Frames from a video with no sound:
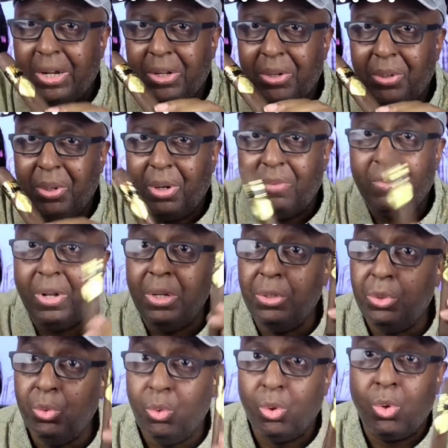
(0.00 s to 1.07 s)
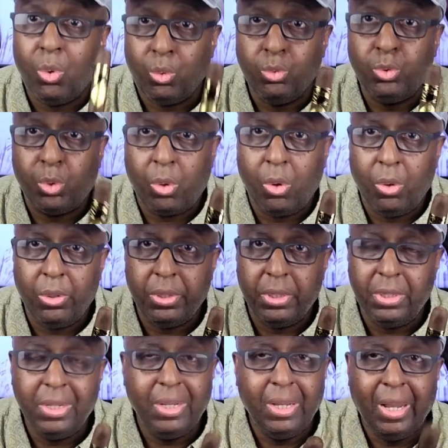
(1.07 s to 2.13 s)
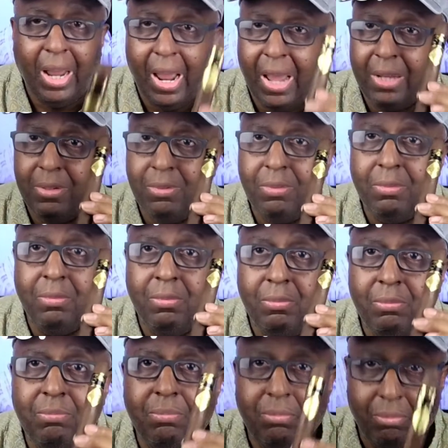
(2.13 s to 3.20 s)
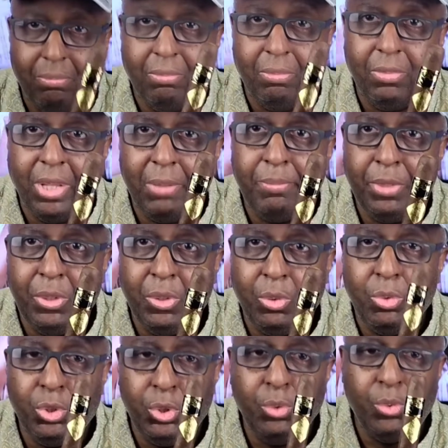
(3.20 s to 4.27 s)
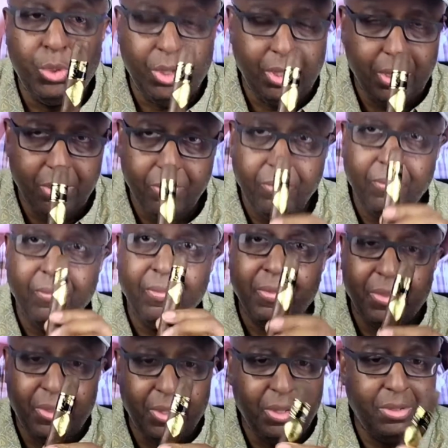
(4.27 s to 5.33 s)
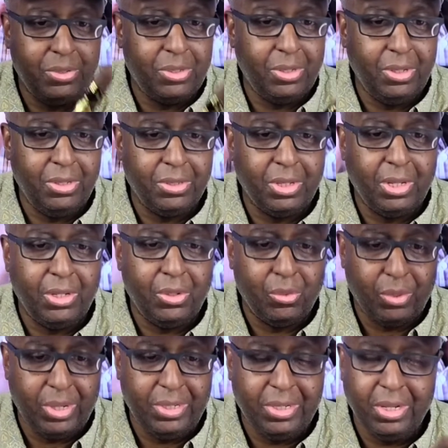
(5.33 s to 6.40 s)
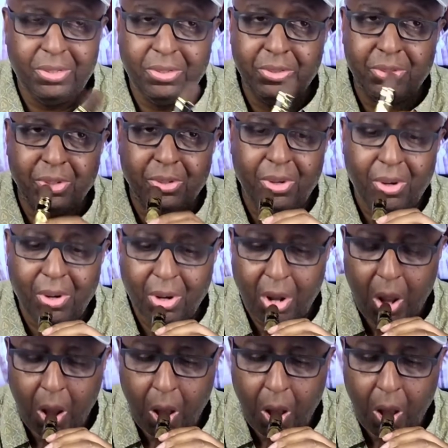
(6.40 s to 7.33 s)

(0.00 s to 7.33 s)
Cut it off and do a cold draw on it, and let me know what you think. This is a great tasting cigar.